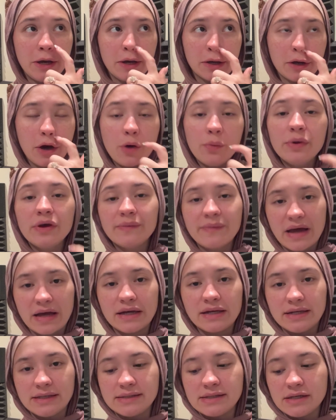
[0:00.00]
coping
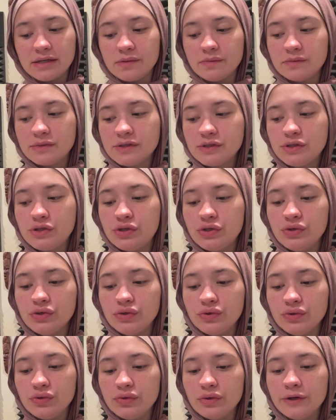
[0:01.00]
mechanisms
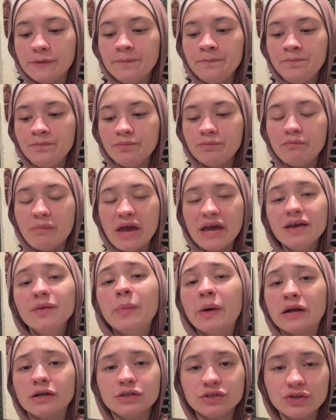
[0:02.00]
to make
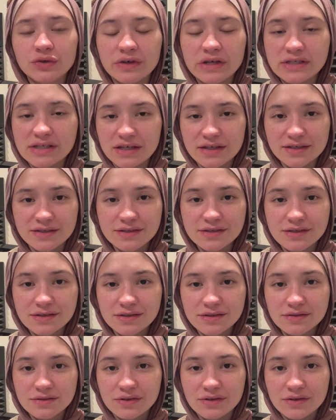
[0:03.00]
better choices.